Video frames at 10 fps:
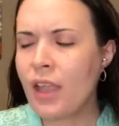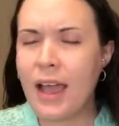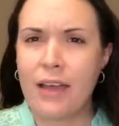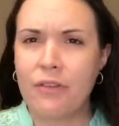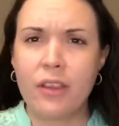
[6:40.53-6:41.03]

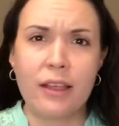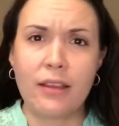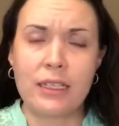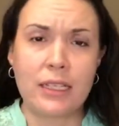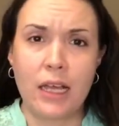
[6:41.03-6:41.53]
I feel like
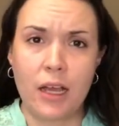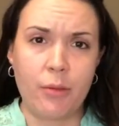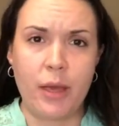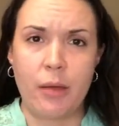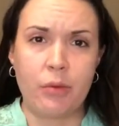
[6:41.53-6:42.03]
that's not a
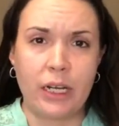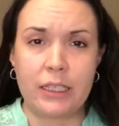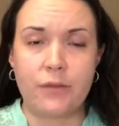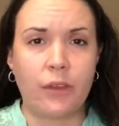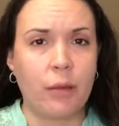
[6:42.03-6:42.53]
bad
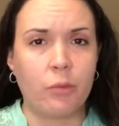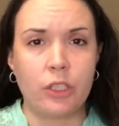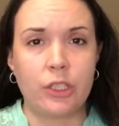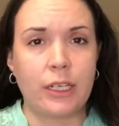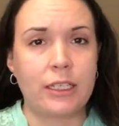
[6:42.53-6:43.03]
price for that
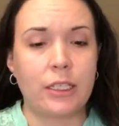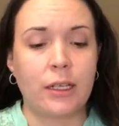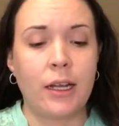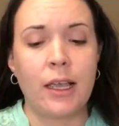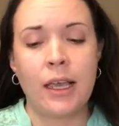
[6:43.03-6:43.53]
moisturizer